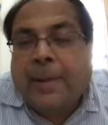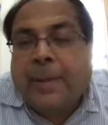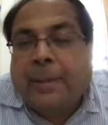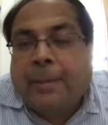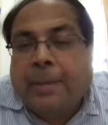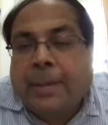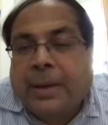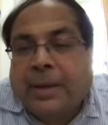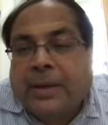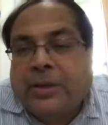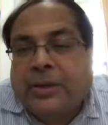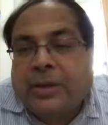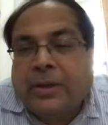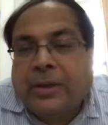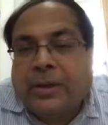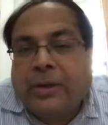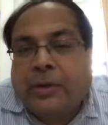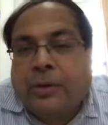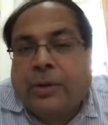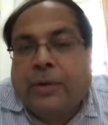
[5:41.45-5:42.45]
but
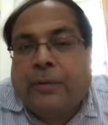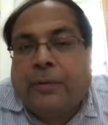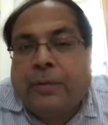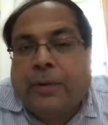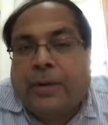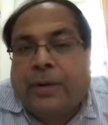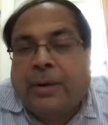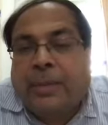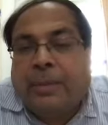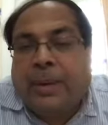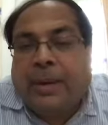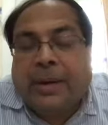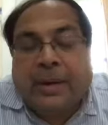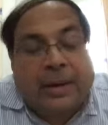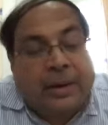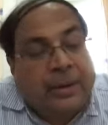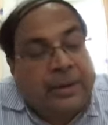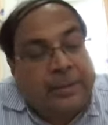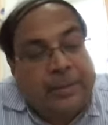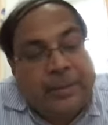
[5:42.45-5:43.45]
good for
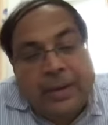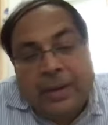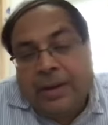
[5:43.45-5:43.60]
America.